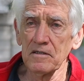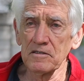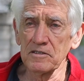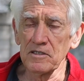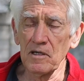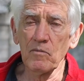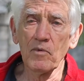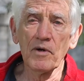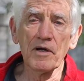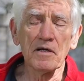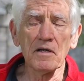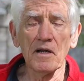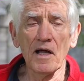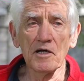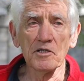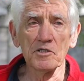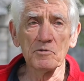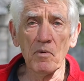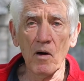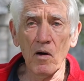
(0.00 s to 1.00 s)
somewhere
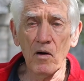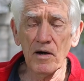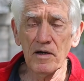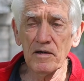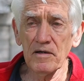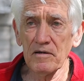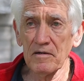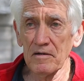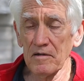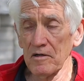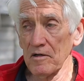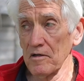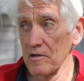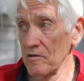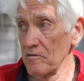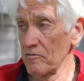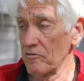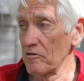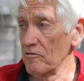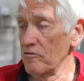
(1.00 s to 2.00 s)
close by
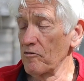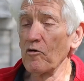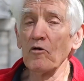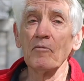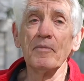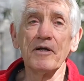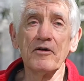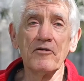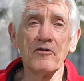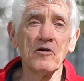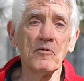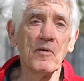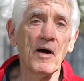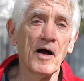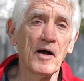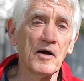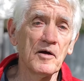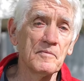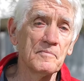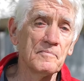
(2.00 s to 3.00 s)
for a 4-bedroom
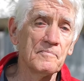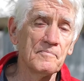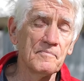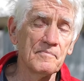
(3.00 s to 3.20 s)
home,